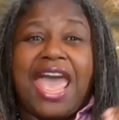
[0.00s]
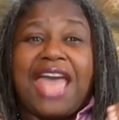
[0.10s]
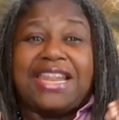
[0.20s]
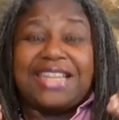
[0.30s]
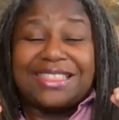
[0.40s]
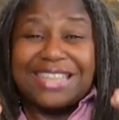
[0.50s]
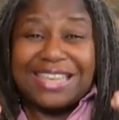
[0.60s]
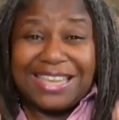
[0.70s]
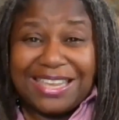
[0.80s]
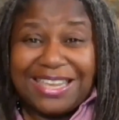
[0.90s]
And at the
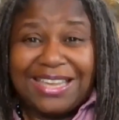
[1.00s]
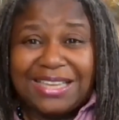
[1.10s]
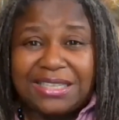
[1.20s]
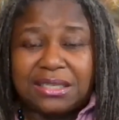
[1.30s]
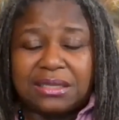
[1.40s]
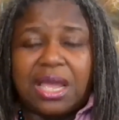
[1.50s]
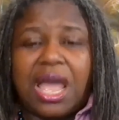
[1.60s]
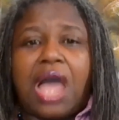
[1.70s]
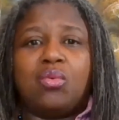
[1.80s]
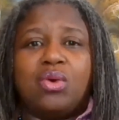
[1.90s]
end,
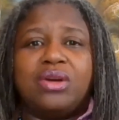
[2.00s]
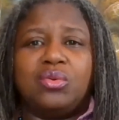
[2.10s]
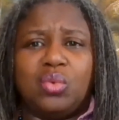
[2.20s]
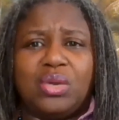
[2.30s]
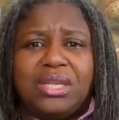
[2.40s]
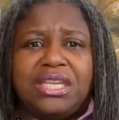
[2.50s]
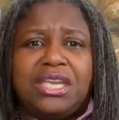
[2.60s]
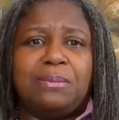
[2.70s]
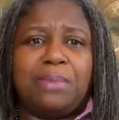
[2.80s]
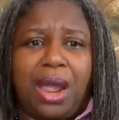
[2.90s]
I want to really
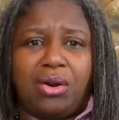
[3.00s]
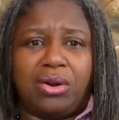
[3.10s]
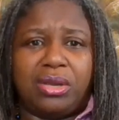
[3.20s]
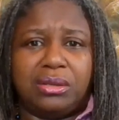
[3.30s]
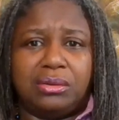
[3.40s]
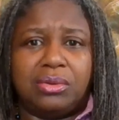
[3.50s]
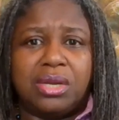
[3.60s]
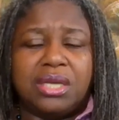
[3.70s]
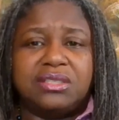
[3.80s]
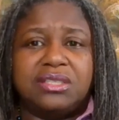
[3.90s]
empower you
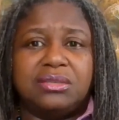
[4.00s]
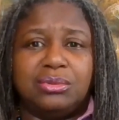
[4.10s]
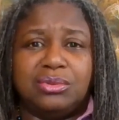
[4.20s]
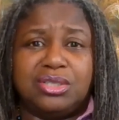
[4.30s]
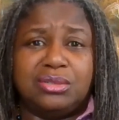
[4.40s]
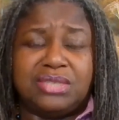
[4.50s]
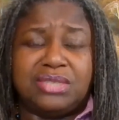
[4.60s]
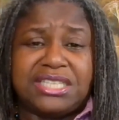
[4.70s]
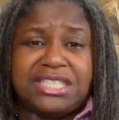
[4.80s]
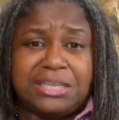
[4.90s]
to
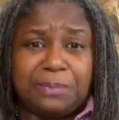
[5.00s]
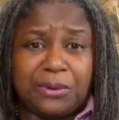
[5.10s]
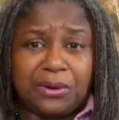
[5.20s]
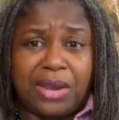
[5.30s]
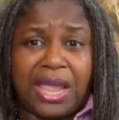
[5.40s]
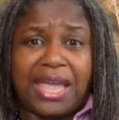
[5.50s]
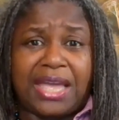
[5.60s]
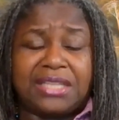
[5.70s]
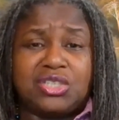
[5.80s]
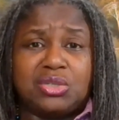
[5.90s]
dig deeper
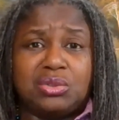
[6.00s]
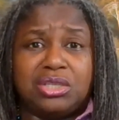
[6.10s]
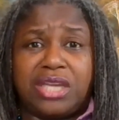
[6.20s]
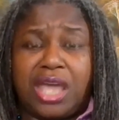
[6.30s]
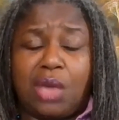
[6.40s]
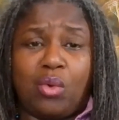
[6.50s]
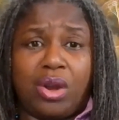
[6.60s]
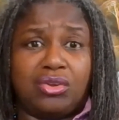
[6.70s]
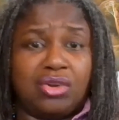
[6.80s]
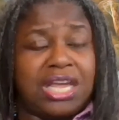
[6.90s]
and to look at
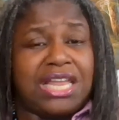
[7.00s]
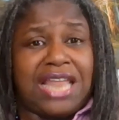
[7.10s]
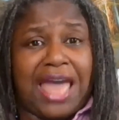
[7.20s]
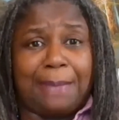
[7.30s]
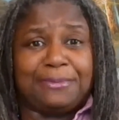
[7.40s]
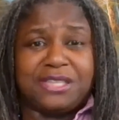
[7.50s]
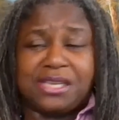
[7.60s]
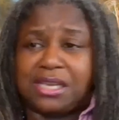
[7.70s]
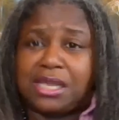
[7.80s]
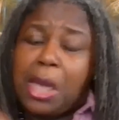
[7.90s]
where you're
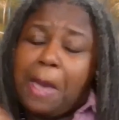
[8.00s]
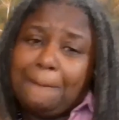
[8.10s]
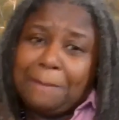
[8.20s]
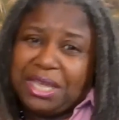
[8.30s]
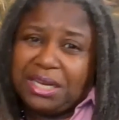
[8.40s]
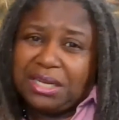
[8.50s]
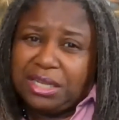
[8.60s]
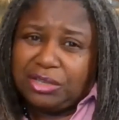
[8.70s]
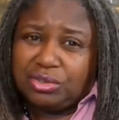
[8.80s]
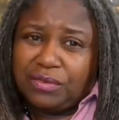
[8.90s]
collapsing being an
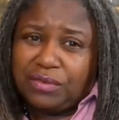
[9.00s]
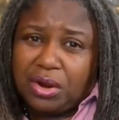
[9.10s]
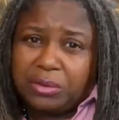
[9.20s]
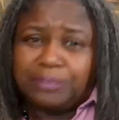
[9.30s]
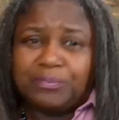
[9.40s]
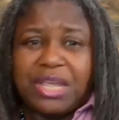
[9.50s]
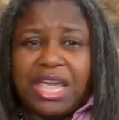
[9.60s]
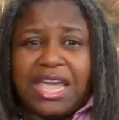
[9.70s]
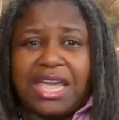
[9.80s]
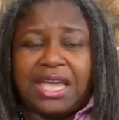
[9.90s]
introvert
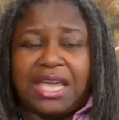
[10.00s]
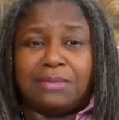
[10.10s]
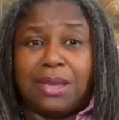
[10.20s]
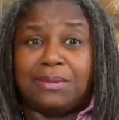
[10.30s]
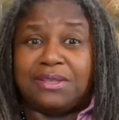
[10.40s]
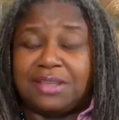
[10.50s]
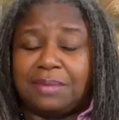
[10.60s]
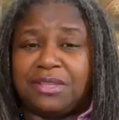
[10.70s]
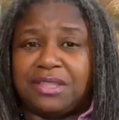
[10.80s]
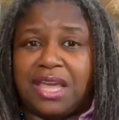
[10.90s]
and maybe
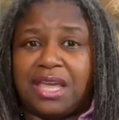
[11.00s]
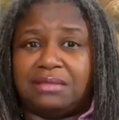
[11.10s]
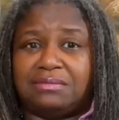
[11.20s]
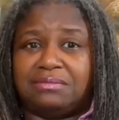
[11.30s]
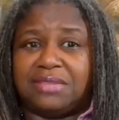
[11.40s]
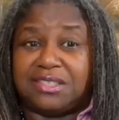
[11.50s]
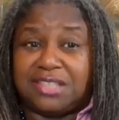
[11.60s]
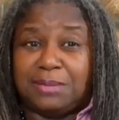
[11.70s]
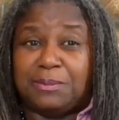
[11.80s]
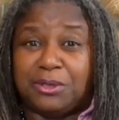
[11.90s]
something that is
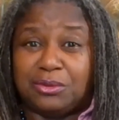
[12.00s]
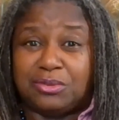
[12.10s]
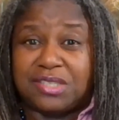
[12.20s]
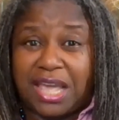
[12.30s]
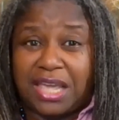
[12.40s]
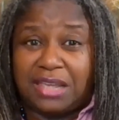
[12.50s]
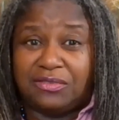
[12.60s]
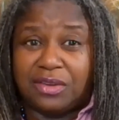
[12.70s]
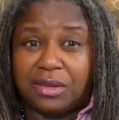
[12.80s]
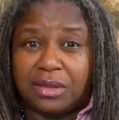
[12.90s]
keeping you safe,